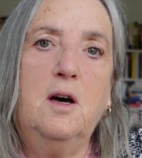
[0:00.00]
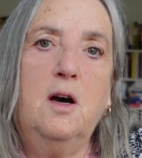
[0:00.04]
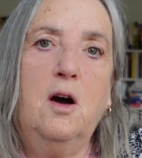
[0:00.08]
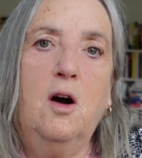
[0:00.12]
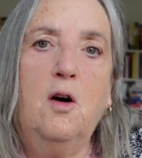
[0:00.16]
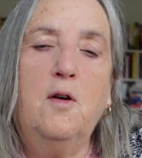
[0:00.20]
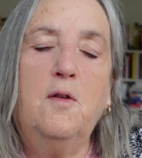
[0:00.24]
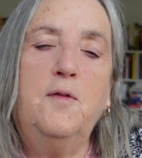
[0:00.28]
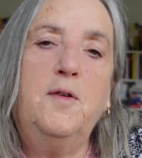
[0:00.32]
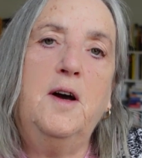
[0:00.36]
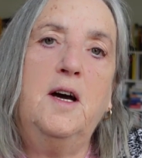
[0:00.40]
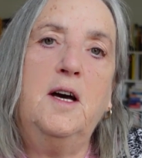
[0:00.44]

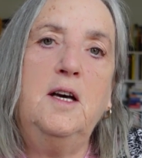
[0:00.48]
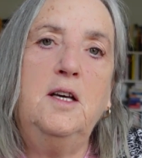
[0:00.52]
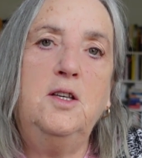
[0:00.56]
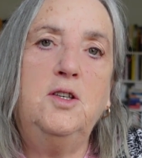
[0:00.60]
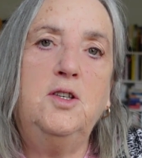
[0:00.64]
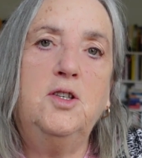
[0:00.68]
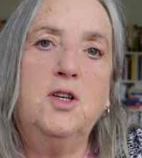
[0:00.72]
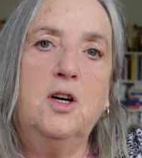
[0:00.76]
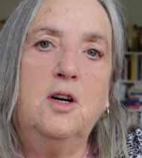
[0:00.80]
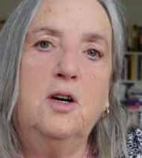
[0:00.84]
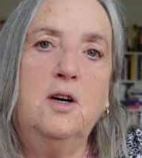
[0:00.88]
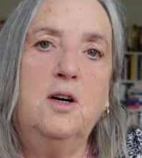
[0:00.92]
of
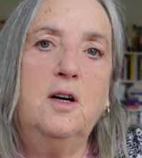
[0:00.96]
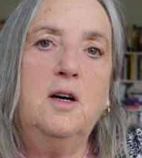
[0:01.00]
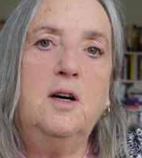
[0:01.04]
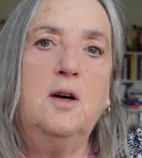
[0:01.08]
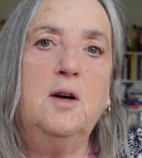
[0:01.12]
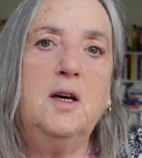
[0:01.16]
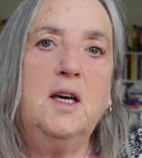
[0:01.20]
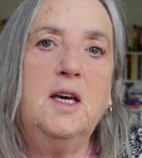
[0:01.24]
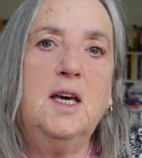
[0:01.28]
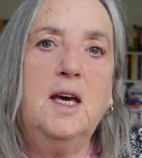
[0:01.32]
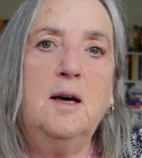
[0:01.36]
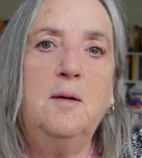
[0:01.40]
HR
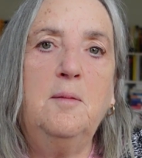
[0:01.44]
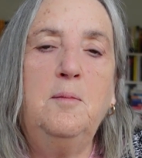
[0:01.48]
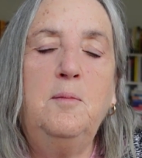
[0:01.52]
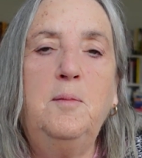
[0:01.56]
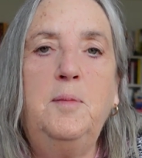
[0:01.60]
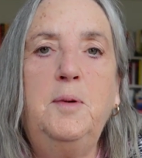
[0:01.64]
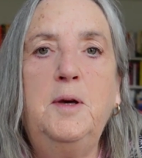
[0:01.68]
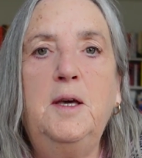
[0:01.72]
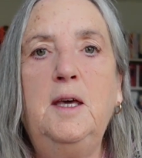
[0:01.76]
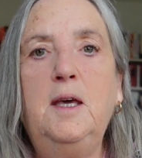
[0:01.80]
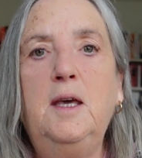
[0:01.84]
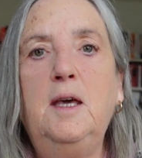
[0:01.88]
can
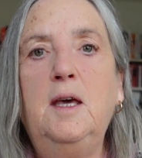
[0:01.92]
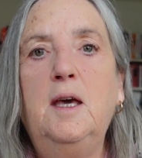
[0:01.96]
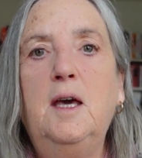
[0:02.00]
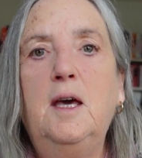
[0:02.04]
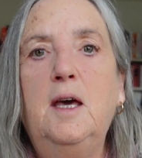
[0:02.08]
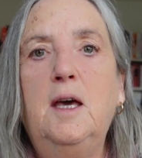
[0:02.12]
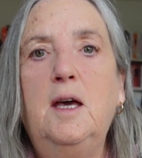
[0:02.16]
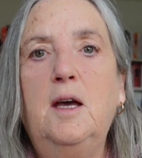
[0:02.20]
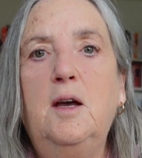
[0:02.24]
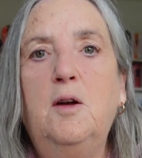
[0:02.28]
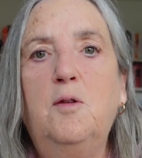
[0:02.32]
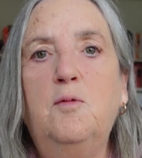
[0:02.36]
be
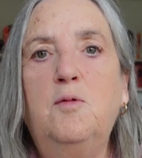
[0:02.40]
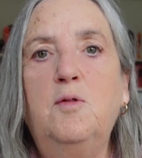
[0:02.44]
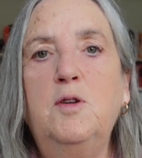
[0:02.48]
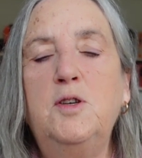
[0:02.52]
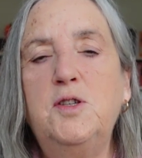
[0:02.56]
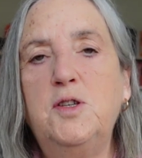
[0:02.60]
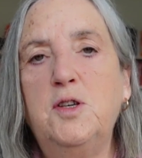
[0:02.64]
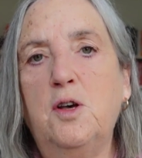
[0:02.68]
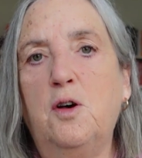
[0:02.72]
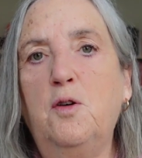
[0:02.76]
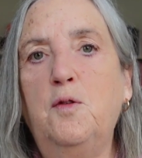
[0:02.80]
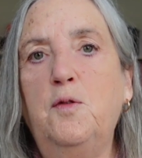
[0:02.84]

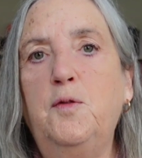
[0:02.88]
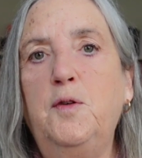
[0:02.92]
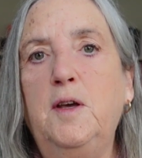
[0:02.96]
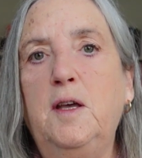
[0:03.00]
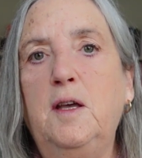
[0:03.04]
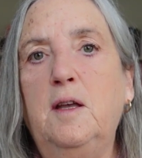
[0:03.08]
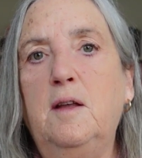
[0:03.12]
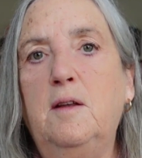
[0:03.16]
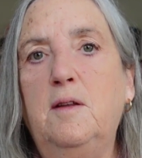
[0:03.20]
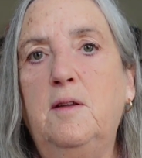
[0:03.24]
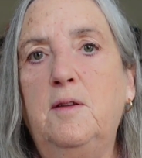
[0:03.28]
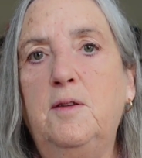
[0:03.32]

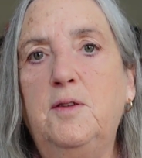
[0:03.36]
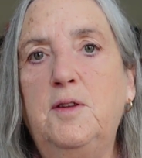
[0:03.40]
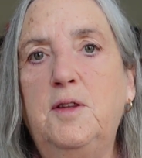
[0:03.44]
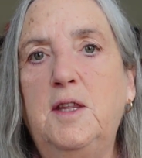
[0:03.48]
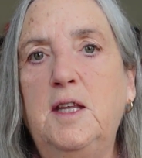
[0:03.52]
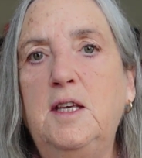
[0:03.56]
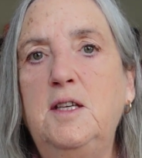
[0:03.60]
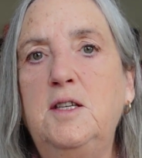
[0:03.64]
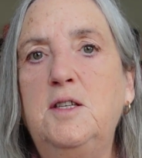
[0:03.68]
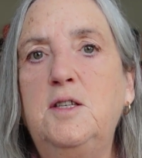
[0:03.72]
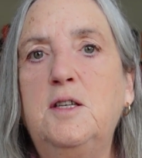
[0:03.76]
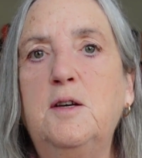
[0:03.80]
resolving
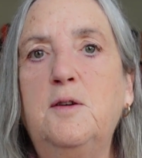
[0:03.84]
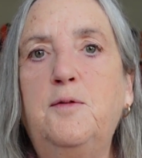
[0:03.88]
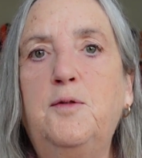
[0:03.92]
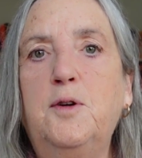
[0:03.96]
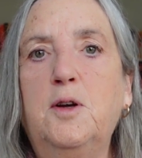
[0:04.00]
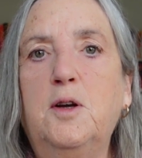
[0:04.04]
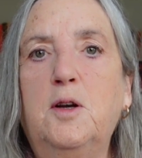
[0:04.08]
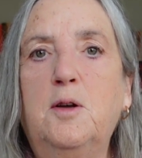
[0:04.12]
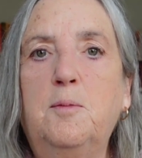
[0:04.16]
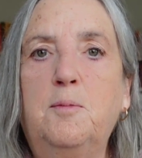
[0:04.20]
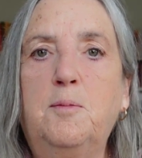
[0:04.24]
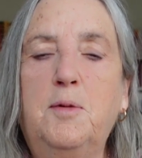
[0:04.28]
these
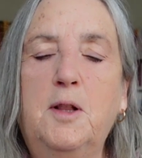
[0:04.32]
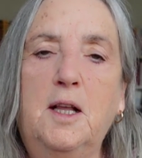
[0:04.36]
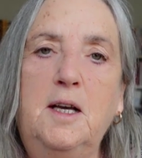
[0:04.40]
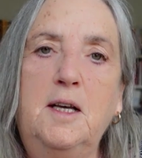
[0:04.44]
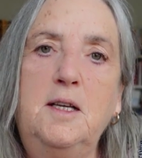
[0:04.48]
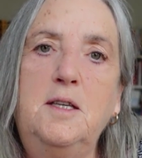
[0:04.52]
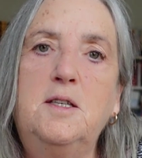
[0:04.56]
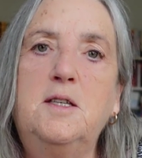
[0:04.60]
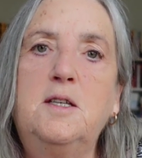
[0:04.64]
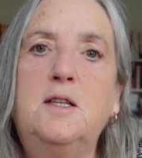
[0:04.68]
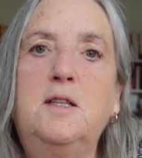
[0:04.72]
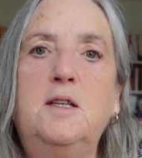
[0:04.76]
different
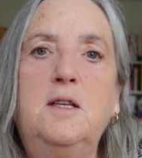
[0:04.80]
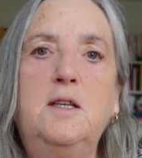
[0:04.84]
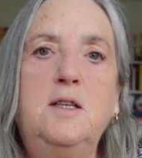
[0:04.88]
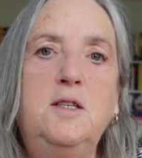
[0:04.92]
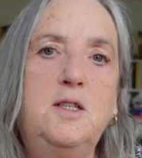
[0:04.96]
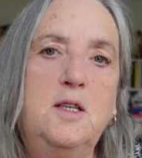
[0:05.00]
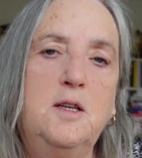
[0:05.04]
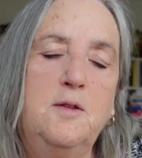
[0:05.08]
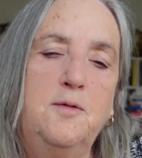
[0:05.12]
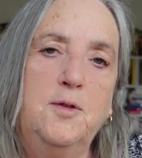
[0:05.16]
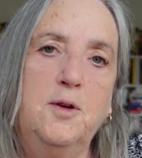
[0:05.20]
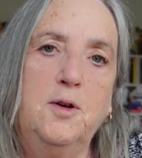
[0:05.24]
complaints and these
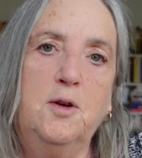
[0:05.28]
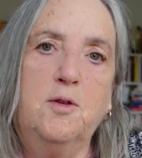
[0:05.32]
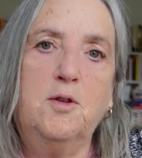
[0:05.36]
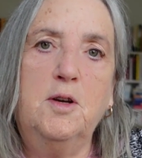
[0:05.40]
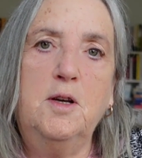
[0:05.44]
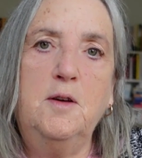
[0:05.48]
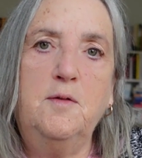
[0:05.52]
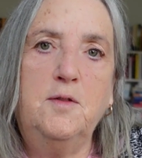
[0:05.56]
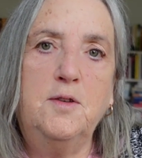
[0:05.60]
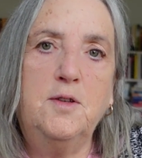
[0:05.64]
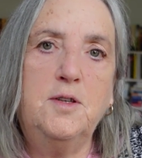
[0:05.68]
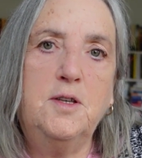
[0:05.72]
different
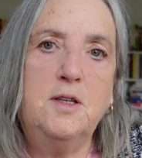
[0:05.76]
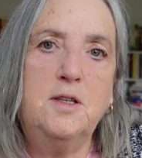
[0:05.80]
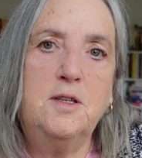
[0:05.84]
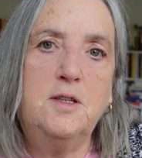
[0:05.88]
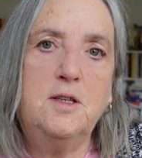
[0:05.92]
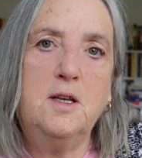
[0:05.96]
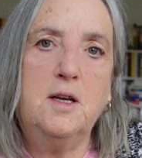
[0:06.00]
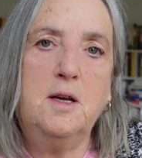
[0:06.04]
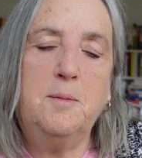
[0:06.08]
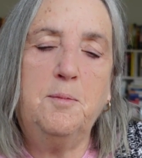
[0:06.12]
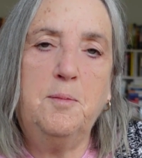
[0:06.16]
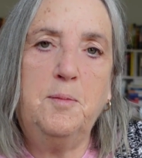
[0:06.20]
grievances
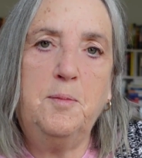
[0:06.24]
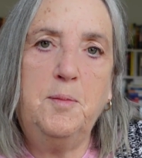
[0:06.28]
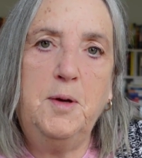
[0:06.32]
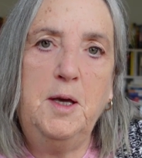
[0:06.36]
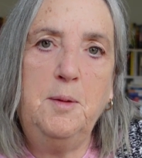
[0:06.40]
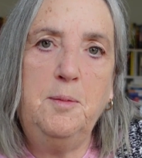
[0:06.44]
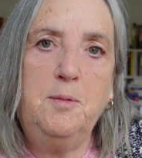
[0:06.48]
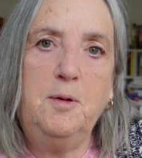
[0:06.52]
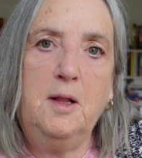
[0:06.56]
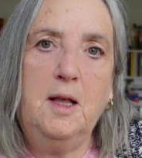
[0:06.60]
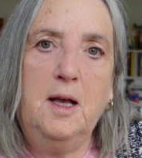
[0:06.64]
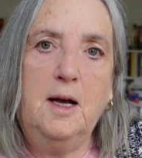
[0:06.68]
that
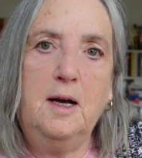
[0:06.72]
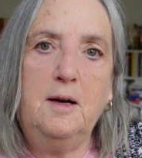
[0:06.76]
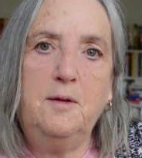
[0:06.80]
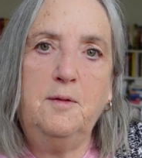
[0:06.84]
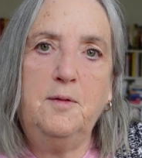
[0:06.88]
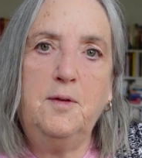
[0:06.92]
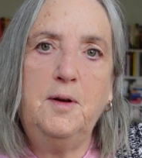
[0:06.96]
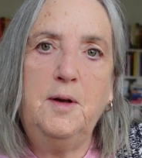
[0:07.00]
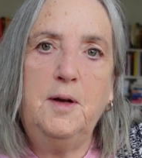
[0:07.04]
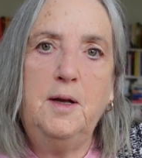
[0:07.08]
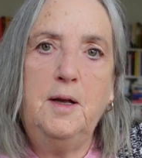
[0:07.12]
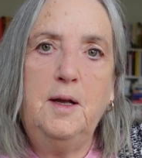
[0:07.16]
people have.